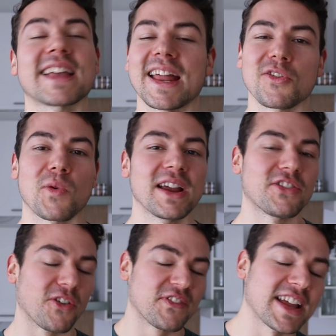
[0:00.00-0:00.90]
Cannot wait
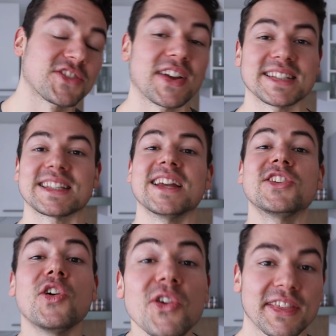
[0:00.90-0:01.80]
for VegFest
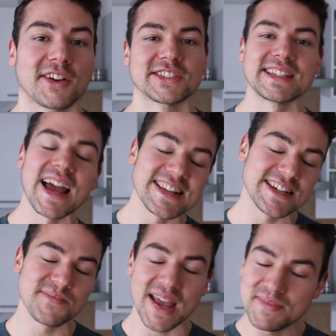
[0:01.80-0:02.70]

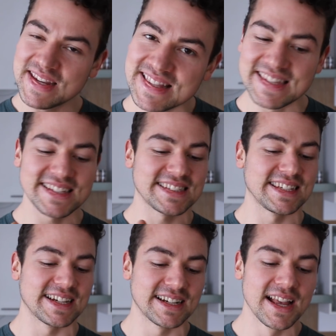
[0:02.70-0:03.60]
2019, baby, this
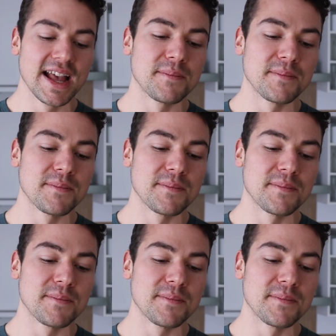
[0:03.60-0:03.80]
year.